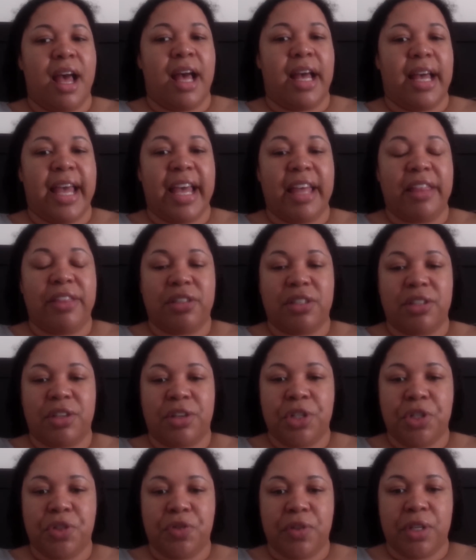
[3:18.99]
I had the
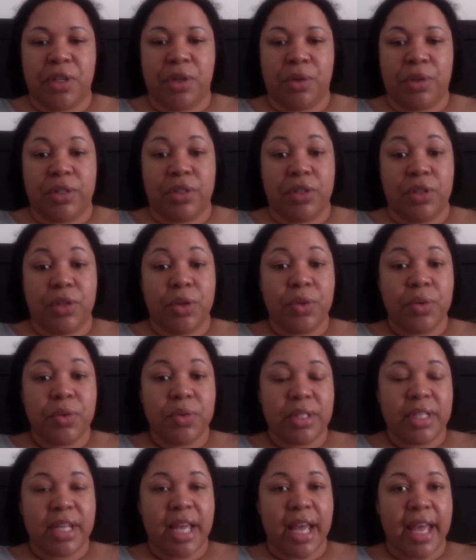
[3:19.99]
surgery on
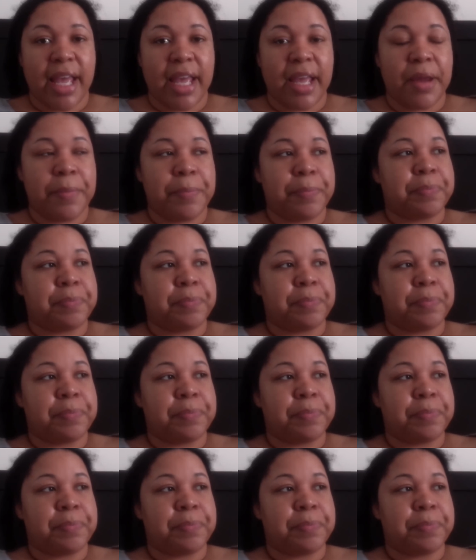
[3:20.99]
Tuesday.